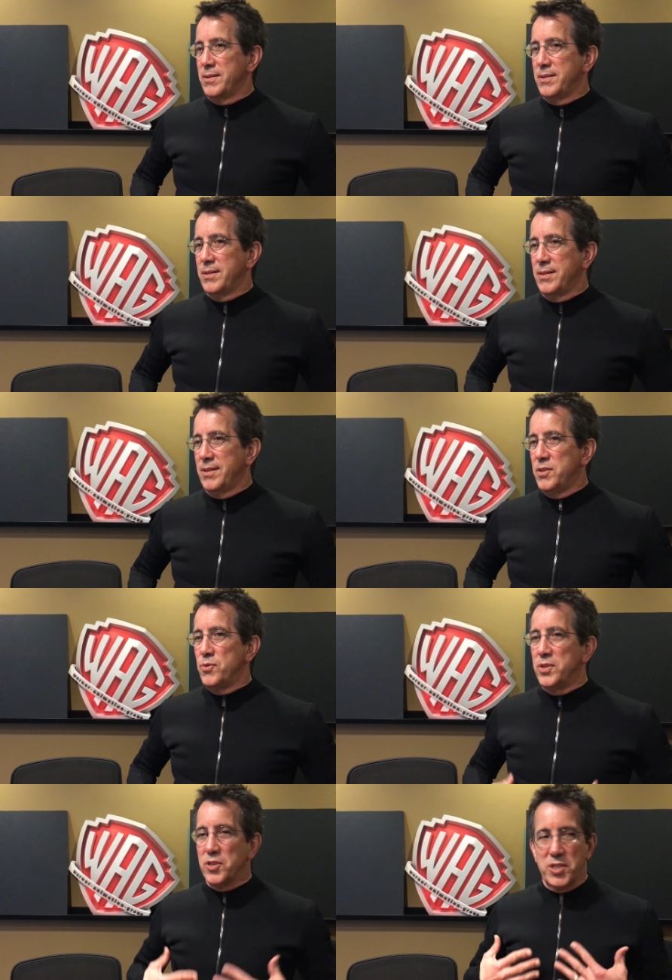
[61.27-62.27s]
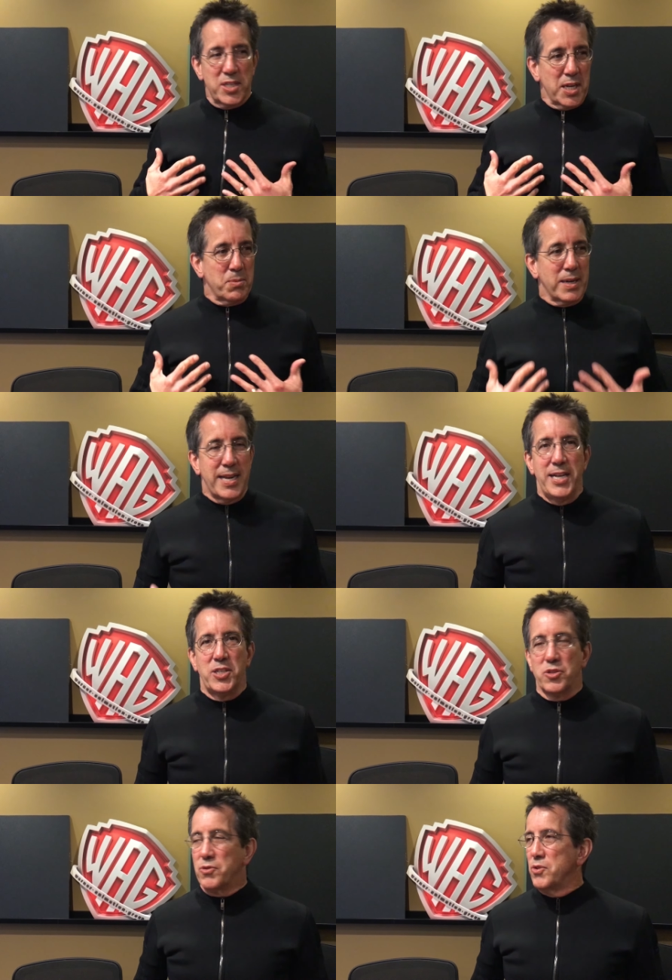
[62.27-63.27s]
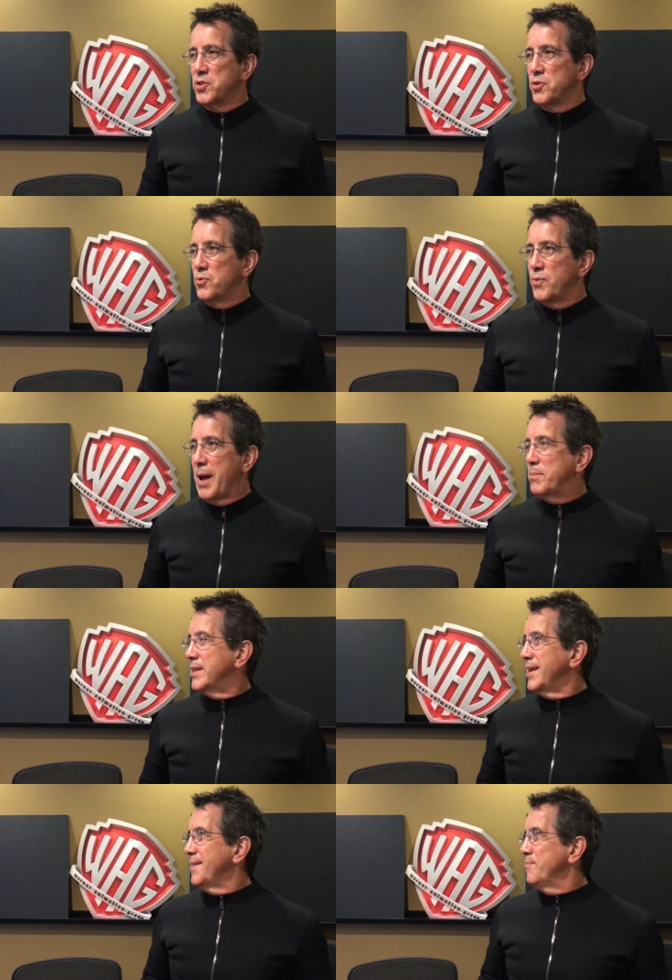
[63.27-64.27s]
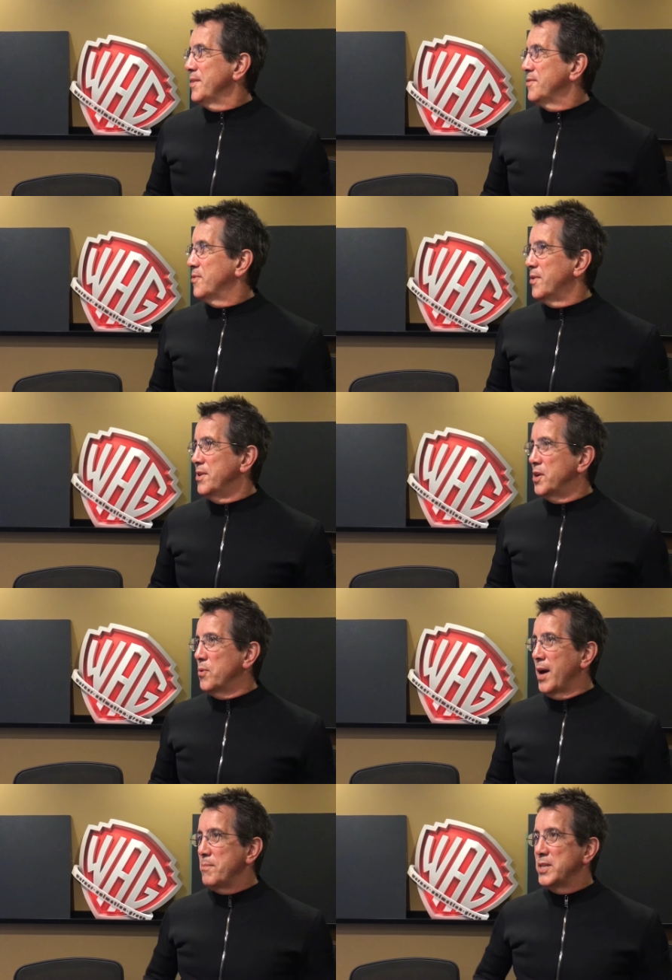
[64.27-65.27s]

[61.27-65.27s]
um, you, your just expectations grow so rapidly. You go, well, I